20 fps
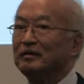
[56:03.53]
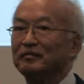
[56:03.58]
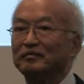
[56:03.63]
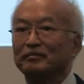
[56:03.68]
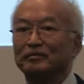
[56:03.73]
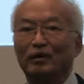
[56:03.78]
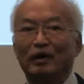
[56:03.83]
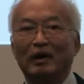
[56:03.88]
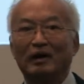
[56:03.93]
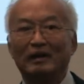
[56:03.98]

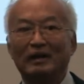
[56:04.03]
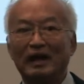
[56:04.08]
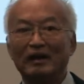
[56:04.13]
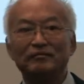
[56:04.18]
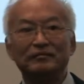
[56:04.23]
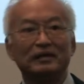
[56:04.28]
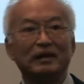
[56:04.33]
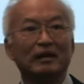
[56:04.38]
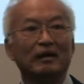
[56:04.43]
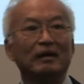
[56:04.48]
I left
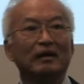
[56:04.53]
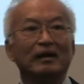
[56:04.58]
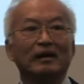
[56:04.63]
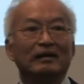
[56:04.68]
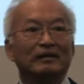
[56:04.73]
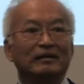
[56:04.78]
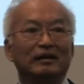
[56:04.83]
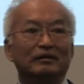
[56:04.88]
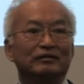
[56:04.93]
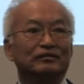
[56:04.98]
there,
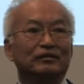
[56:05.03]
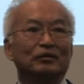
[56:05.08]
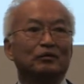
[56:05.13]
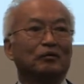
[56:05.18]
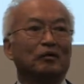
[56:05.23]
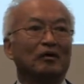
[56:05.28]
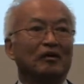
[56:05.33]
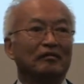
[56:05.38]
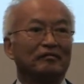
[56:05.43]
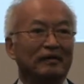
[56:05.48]
there's no
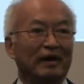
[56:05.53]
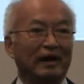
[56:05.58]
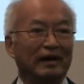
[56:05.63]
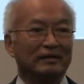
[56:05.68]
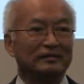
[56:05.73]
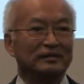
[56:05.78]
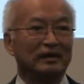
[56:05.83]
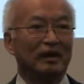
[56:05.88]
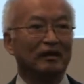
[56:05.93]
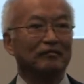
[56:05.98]
qualifying
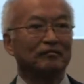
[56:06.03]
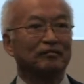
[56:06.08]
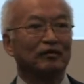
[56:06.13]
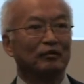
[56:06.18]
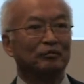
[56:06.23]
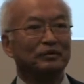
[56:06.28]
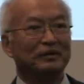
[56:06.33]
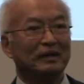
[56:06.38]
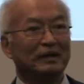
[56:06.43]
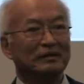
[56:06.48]
exam for
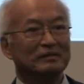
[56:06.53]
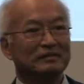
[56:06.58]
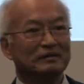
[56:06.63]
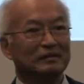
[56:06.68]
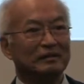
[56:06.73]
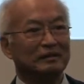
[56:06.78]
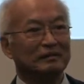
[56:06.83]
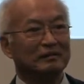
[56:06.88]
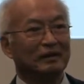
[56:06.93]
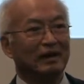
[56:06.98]

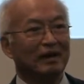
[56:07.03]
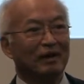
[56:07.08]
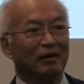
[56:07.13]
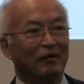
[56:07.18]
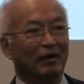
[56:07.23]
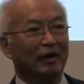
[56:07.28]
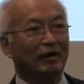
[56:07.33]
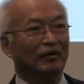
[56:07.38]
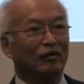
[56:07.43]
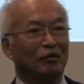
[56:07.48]
PhDs. When
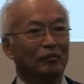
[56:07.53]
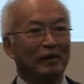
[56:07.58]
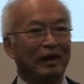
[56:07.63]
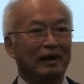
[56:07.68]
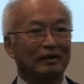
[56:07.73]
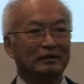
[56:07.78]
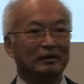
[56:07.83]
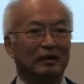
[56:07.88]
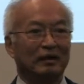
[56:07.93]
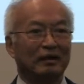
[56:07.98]
I go back
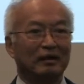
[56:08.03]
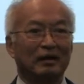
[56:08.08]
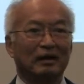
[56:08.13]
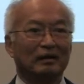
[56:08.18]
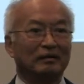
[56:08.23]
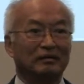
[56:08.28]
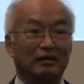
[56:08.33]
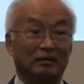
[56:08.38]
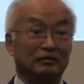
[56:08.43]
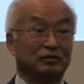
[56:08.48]
there,
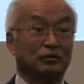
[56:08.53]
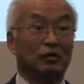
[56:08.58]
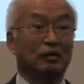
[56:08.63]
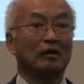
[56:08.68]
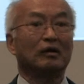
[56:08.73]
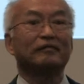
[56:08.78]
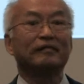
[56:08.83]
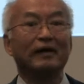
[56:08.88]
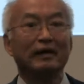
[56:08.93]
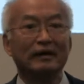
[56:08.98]
there's a
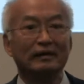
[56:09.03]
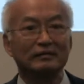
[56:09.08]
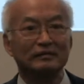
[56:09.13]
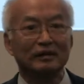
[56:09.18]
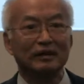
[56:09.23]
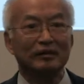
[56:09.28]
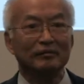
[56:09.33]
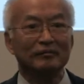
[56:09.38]
qualifying exam.